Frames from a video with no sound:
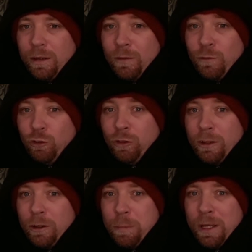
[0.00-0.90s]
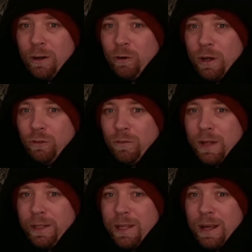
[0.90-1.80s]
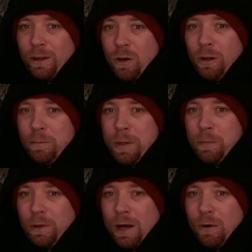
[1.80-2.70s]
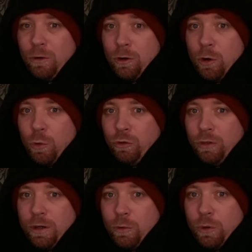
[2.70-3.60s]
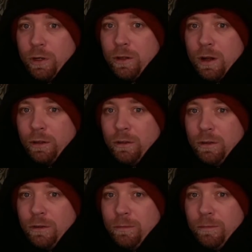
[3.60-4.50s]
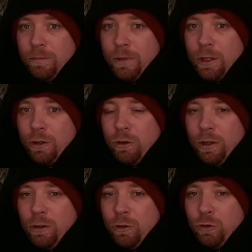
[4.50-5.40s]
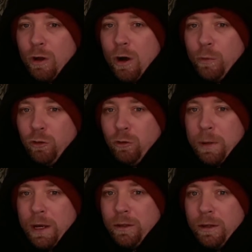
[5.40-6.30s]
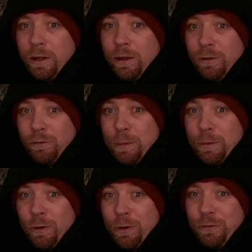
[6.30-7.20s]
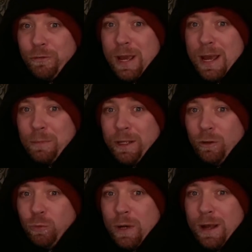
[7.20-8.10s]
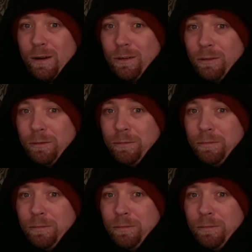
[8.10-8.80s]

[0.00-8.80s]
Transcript: If you sit there being aggressive like that, calling people out, no one's going to want to talk to you. You're going to lose all respect from your own family as well.